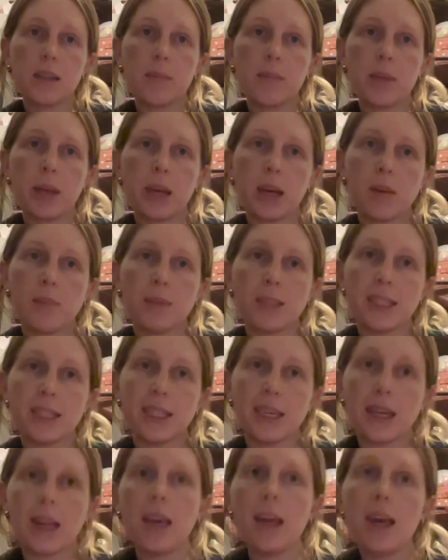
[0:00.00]
becomes
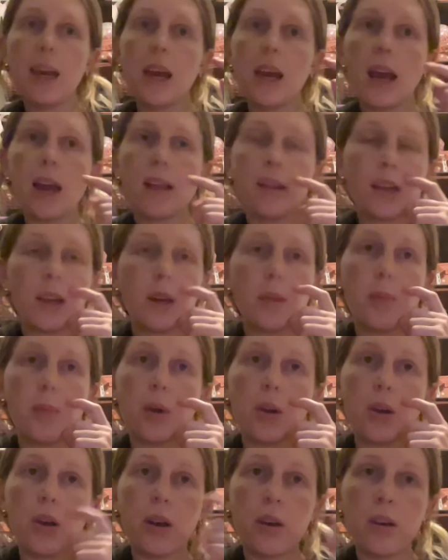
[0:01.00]
sticky, and then you
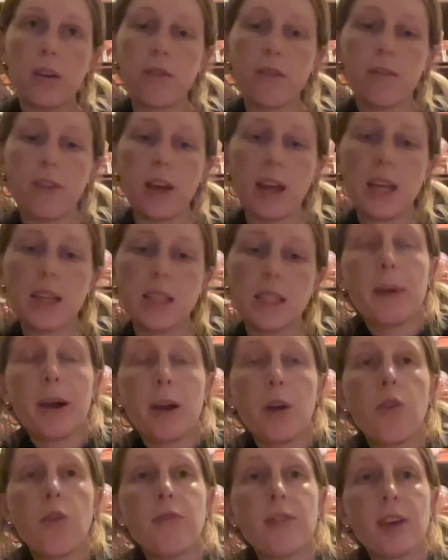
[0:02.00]
put it on your face
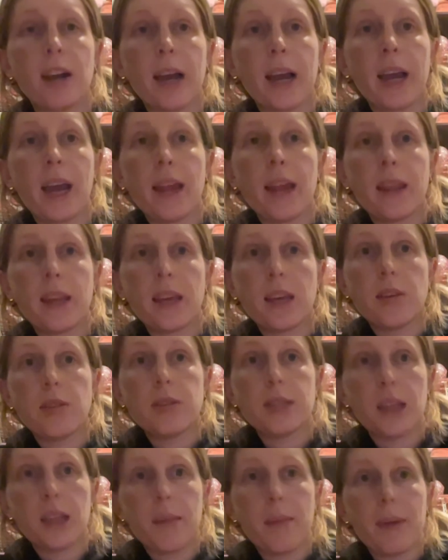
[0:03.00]
overnight. I think you
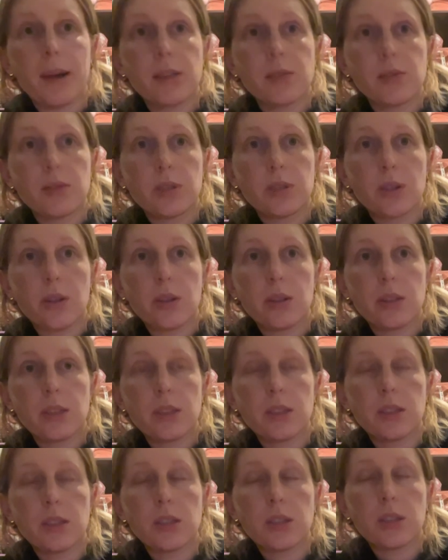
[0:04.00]
see the best
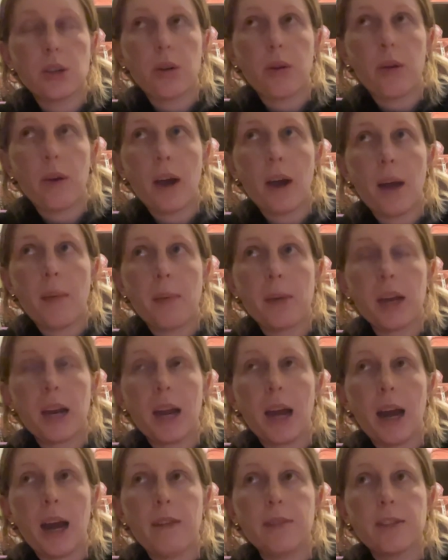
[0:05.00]
results. So I'm gonna
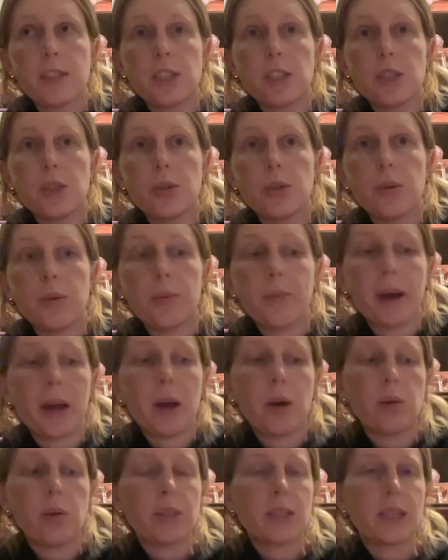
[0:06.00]
have to do my
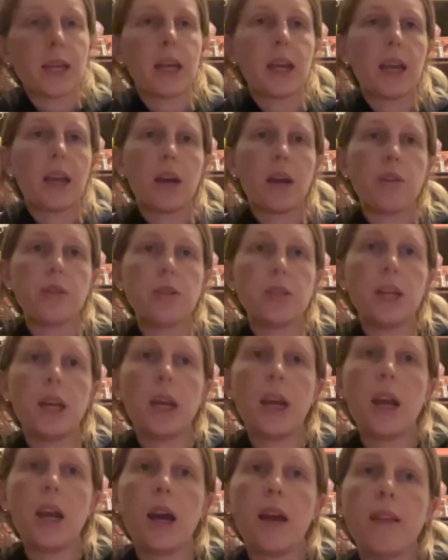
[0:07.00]
whole skincare
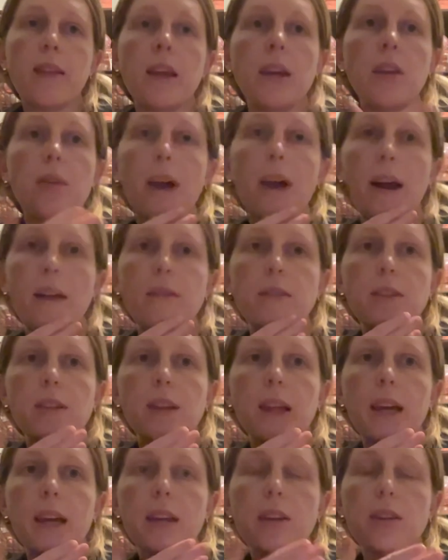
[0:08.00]
routine, and then you have to
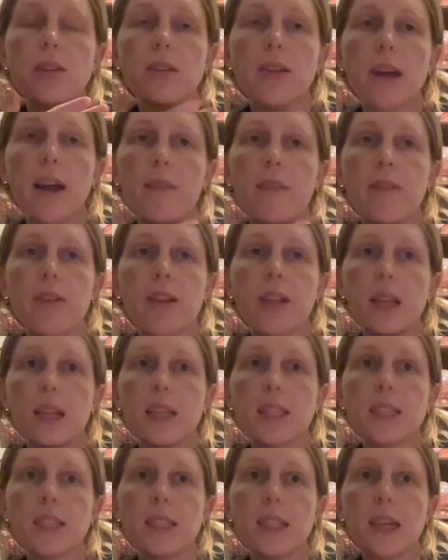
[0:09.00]
let your
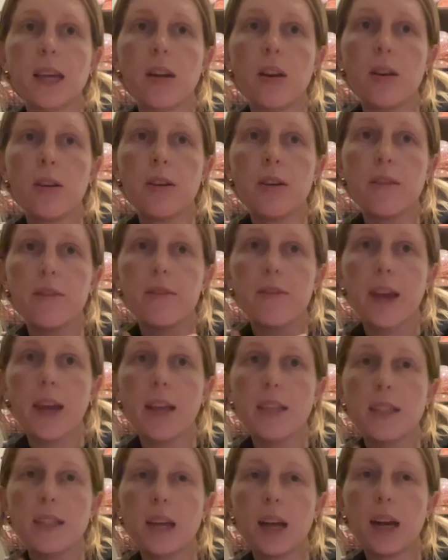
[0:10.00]
everything sit on your
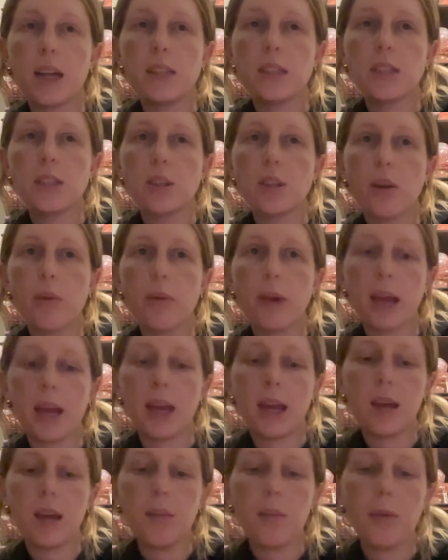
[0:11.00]
face and kind of soak
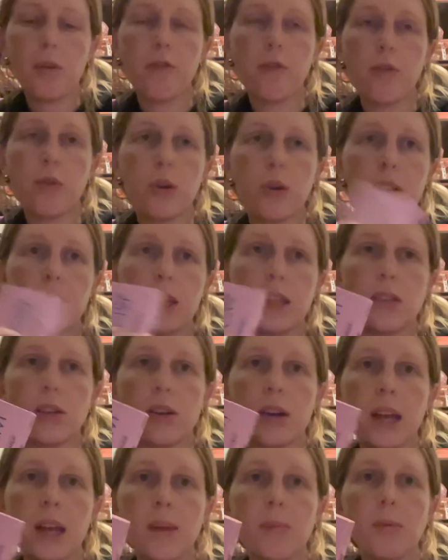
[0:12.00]
in before these
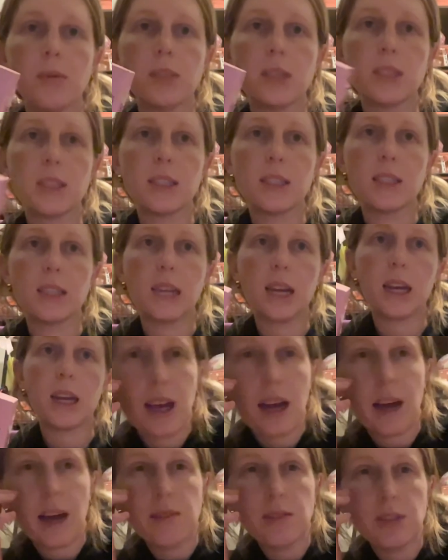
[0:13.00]
are able to stick.
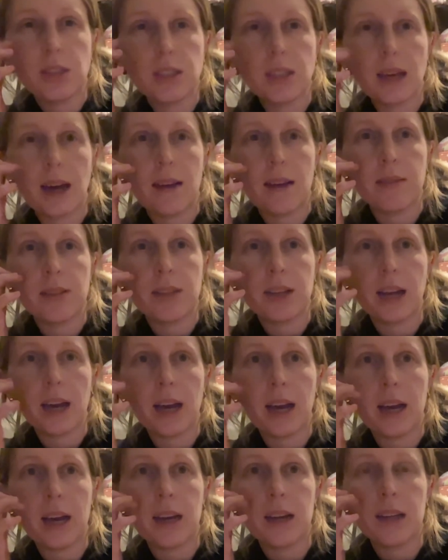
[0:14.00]
I just haven't
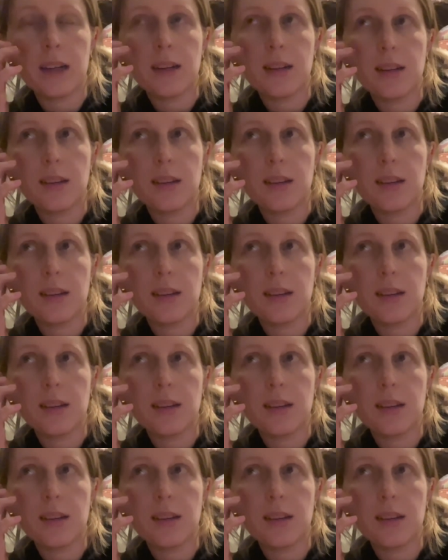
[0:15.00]
had